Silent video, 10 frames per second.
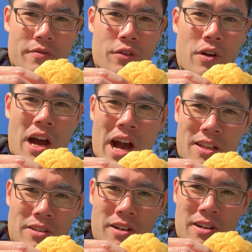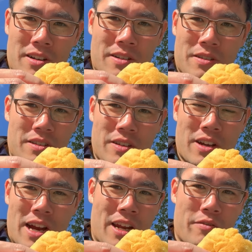for a hot dog, you
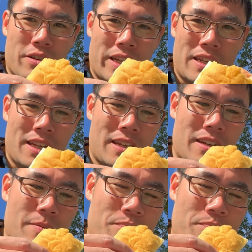kind of really need it.